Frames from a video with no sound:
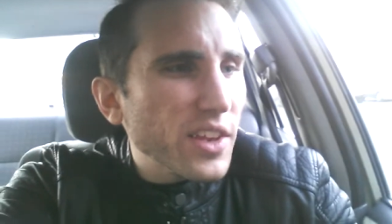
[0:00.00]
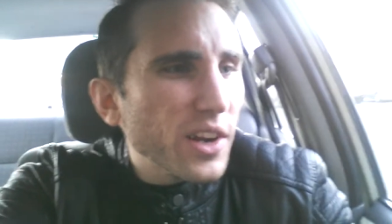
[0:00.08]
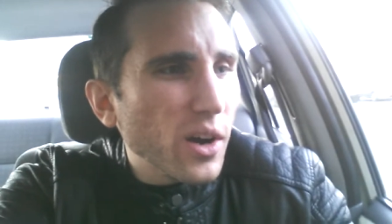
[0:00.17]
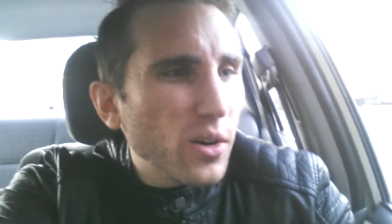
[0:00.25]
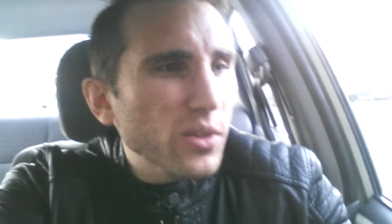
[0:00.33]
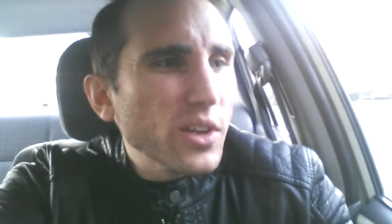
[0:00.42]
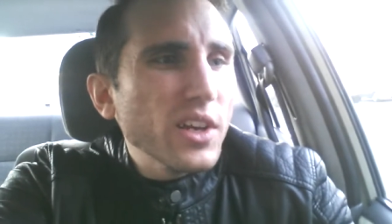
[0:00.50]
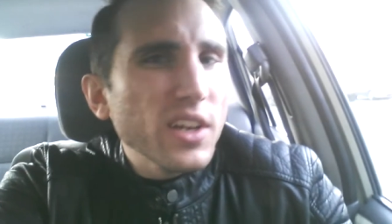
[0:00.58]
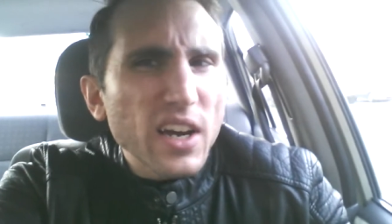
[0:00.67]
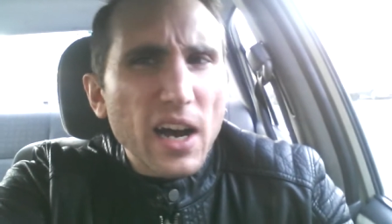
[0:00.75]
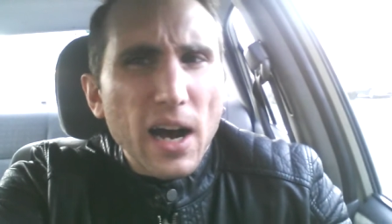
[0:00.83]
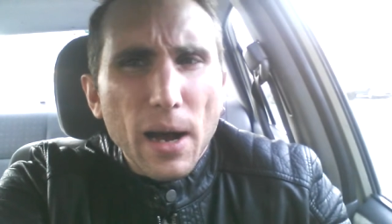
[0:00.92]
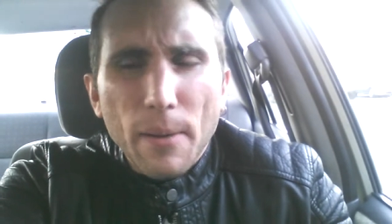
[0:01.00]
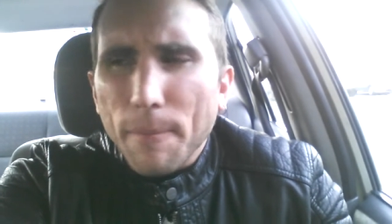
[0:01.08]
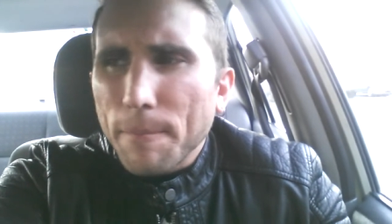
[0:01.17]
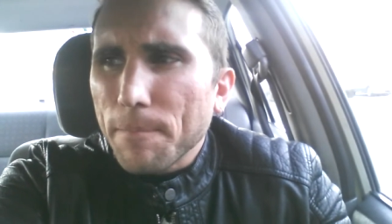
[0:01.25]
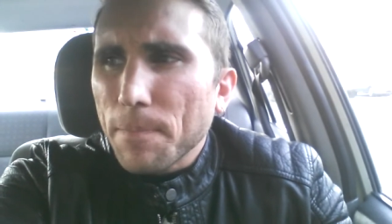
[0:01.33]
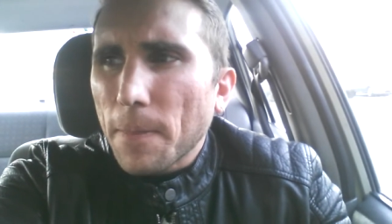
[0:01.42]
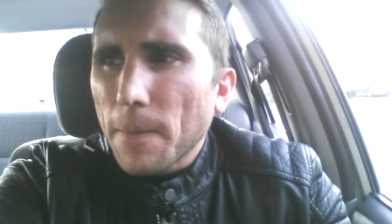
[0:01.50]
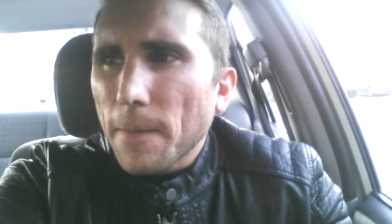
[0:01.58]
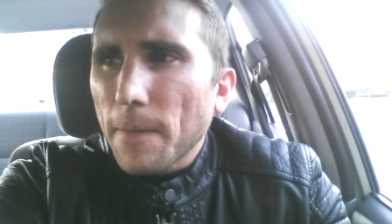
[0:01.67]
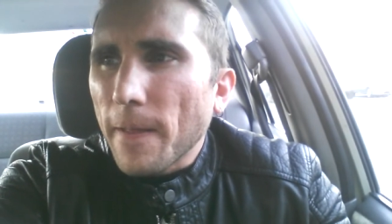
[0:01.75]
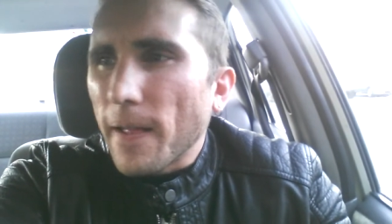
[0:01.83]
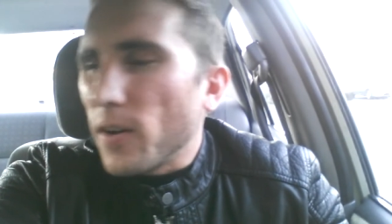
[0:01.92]
You know, um,
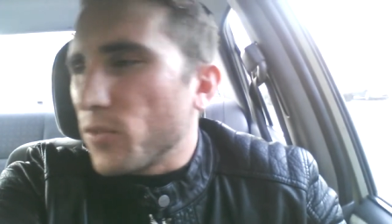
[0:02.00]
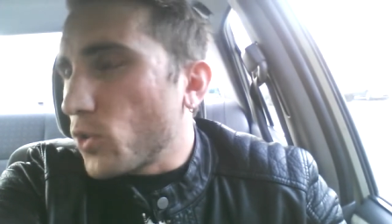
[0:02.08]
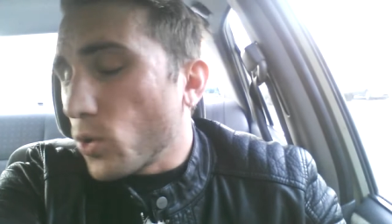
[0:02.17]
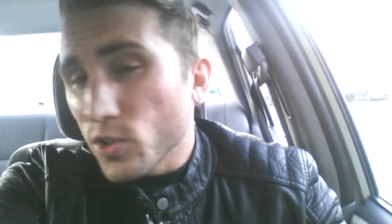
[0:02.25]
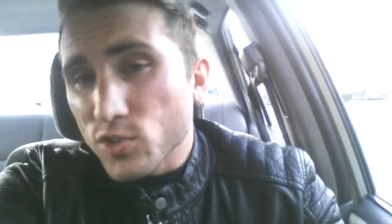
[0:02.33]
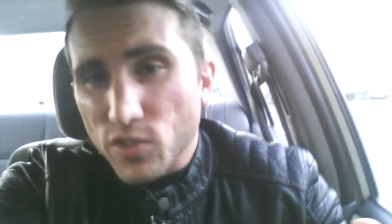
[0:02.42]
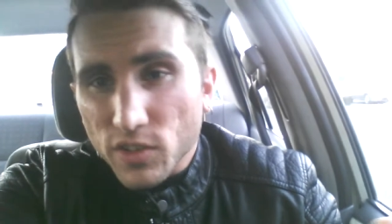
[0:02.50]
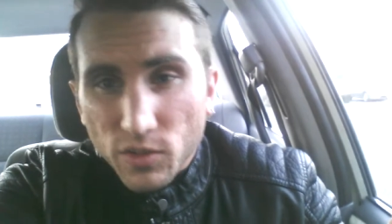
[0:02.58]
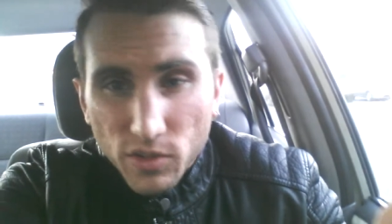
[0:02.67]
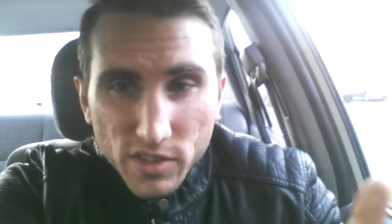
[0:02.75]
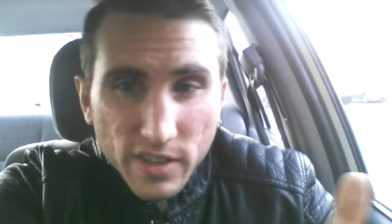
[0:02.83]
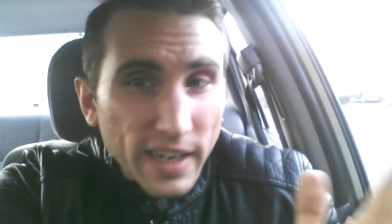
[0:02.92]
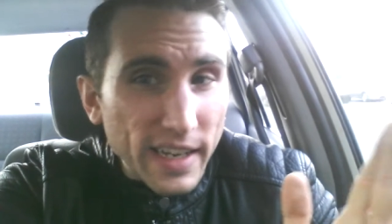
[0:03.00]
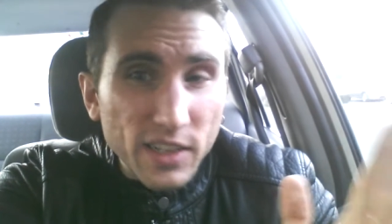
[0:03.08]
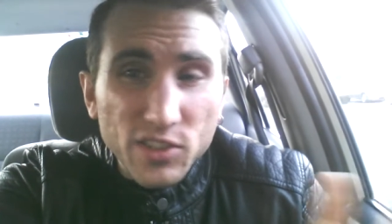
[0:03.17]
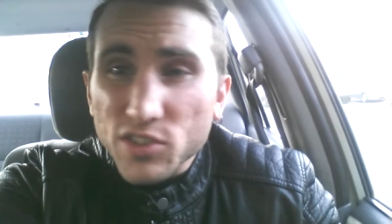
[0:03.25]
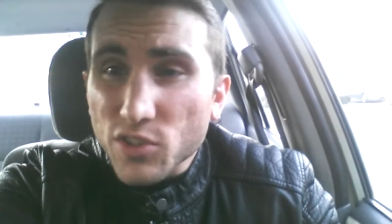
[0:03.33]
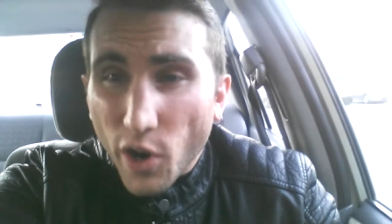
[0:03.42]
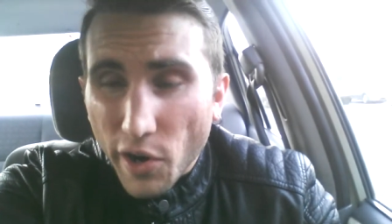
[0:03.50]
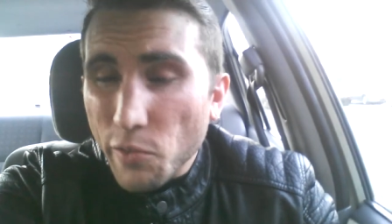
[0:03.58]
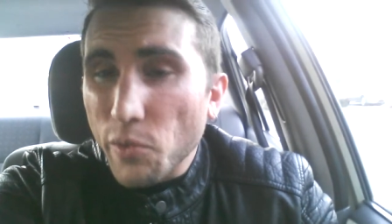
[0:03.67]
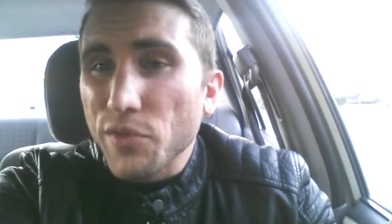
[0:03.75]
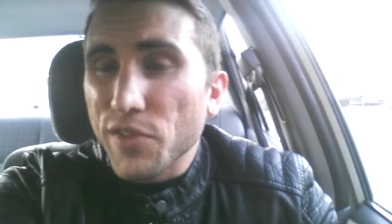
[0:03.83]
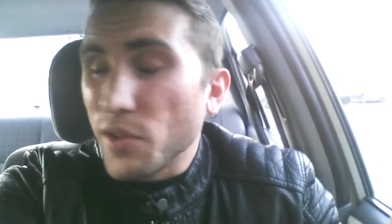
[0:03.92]
you know, of course, uh, let's not get
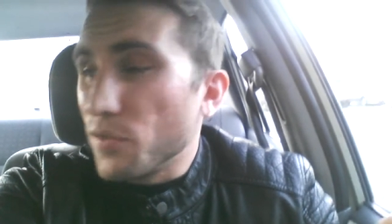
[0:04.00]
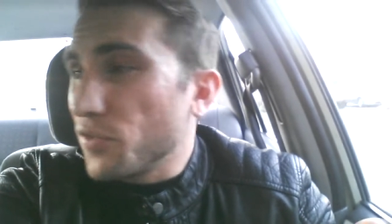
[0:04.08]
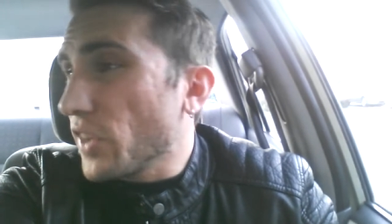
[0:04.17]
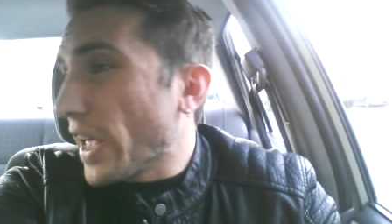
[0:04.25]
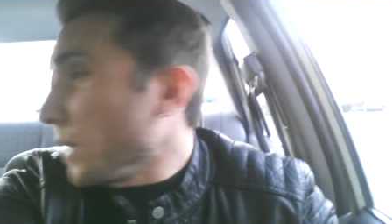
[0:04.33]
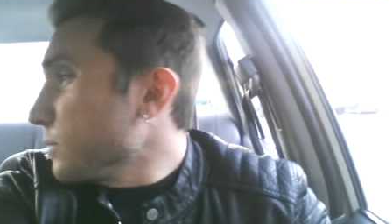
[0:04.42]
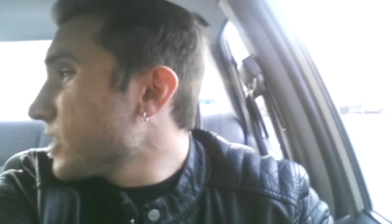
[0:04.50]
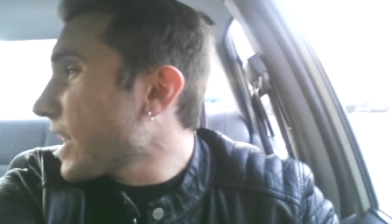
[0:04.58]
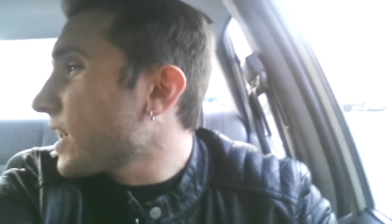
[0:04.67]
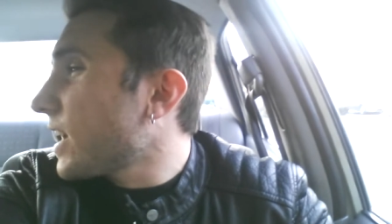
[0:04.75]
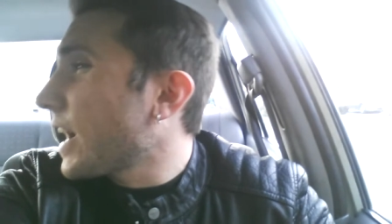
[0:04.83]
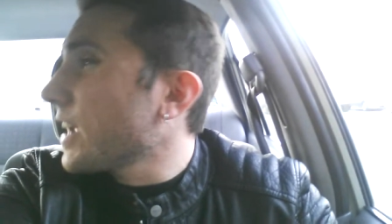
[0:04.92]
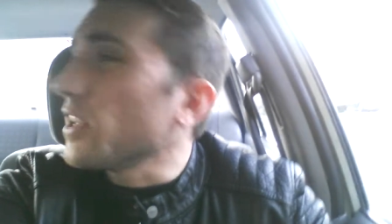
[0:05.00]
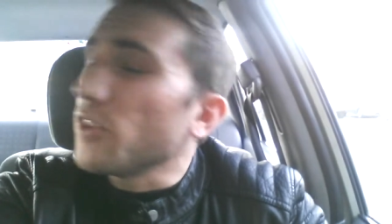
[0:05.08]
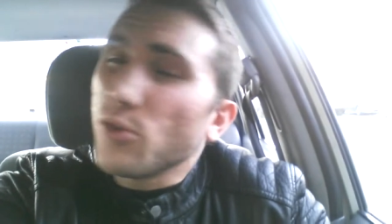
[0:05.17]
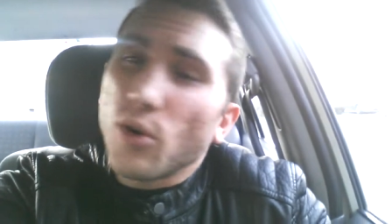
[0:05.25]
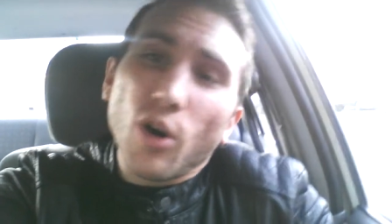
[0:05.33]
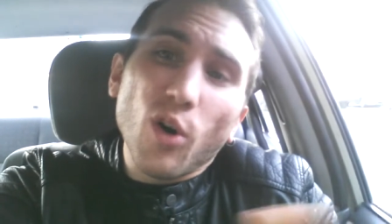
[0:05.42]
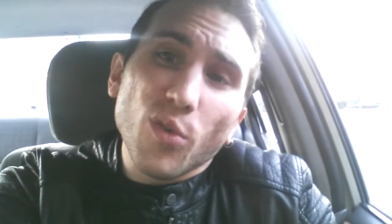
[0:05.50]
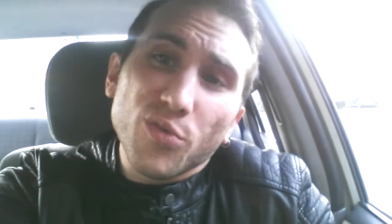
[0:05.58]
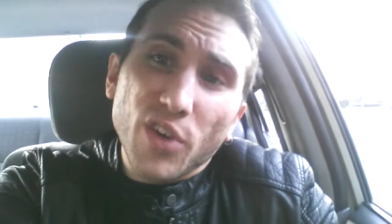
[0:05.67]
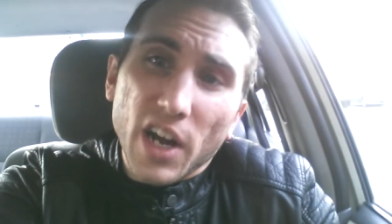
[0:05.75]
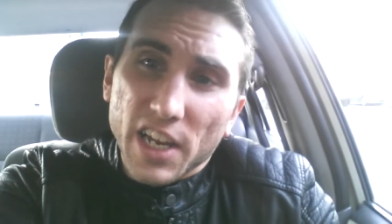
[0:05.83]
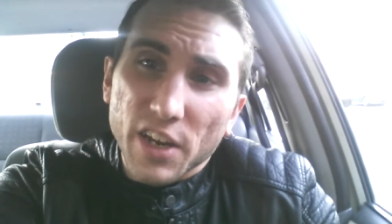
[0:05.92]
started with In Flames. That I could do a whole
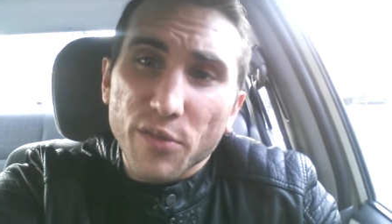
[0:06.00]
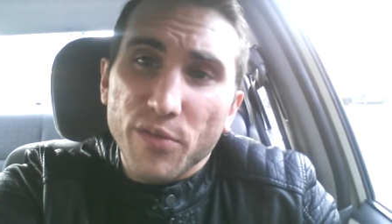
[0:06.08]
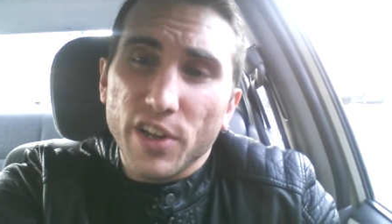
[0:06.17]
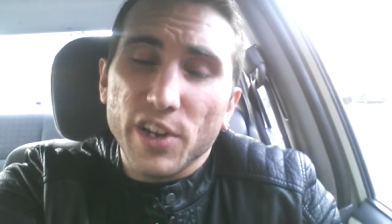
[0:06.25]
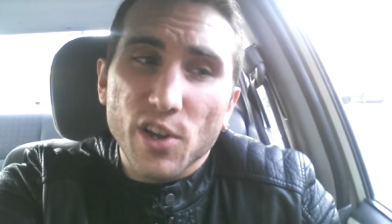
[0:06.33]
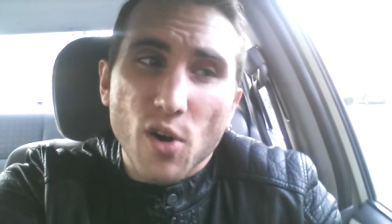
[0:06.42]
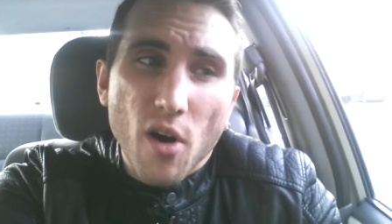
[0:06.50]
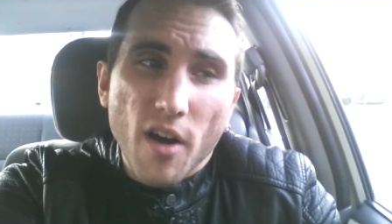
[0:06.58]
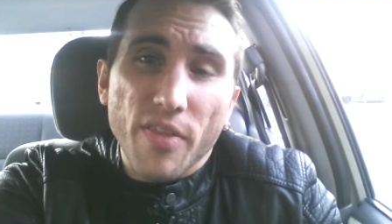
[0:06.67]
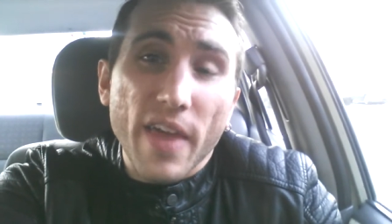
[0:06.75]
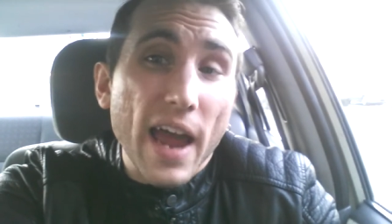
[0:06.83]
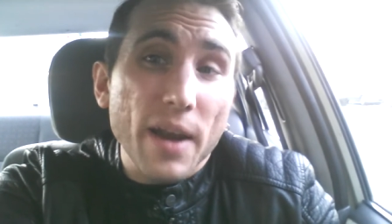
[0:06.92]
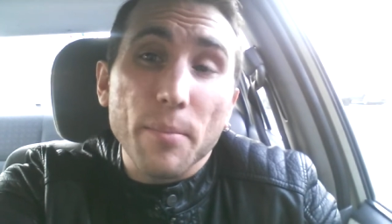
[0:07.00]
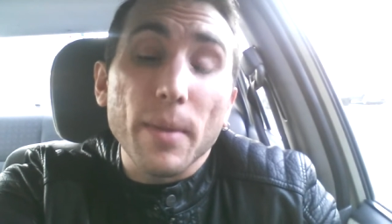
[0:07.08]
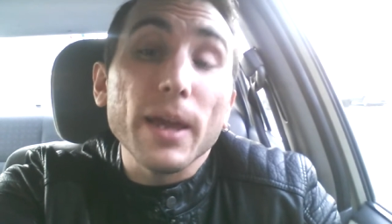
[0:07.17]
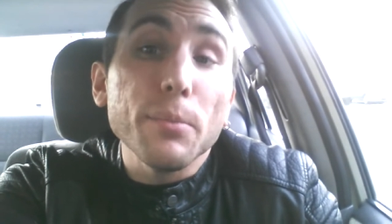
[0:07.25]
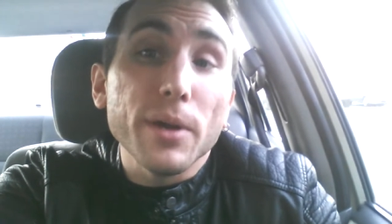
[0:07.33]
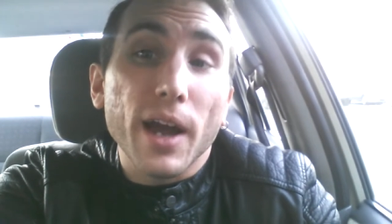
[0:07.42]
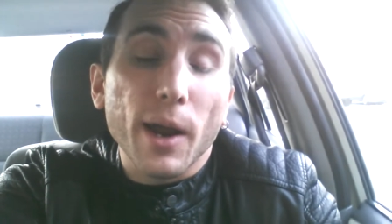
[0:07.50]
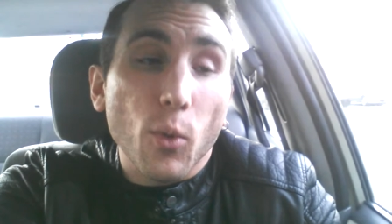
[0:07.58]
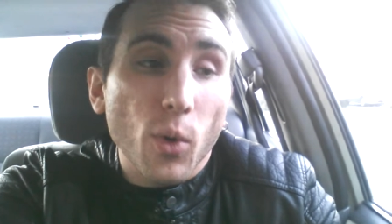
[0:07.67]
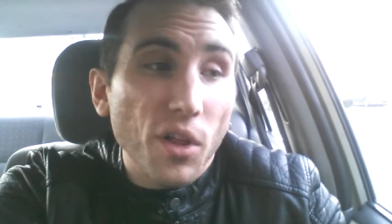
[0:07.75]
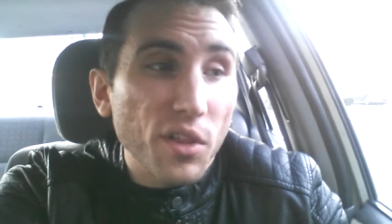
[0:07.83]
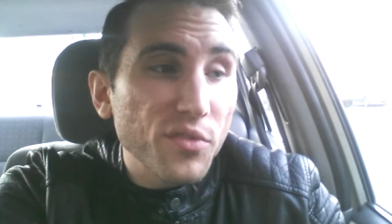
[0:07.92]
fucking video on that, and maybe I
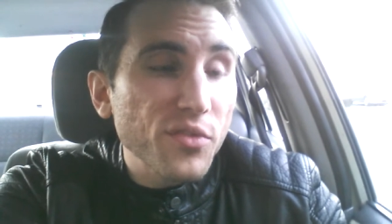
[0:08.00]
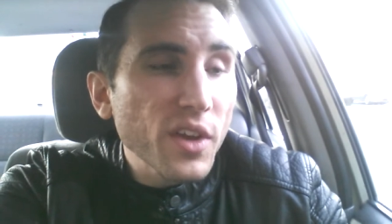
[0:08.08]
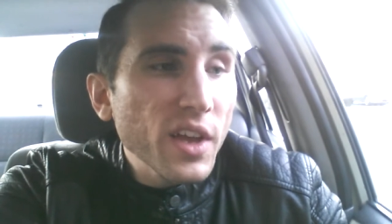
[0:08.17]
will if,